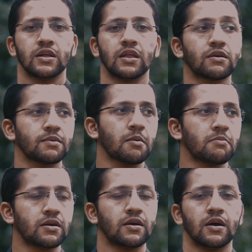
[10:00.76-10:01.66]
Now
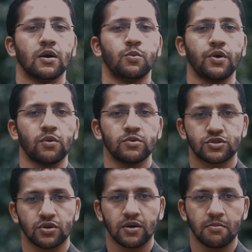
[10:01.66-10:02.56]
remember, we always
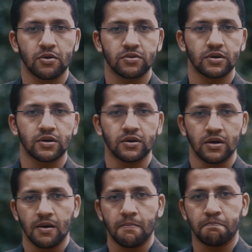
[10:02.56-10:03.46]
talk about the
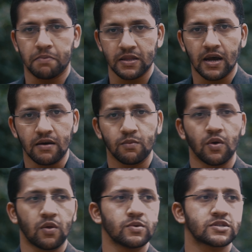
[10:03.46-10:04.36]
Pada, we
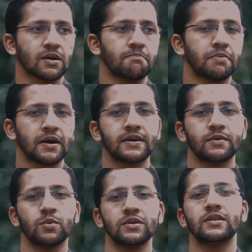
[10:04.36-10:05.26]
always compare it
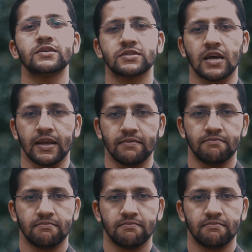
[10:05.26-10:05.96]
with the sign.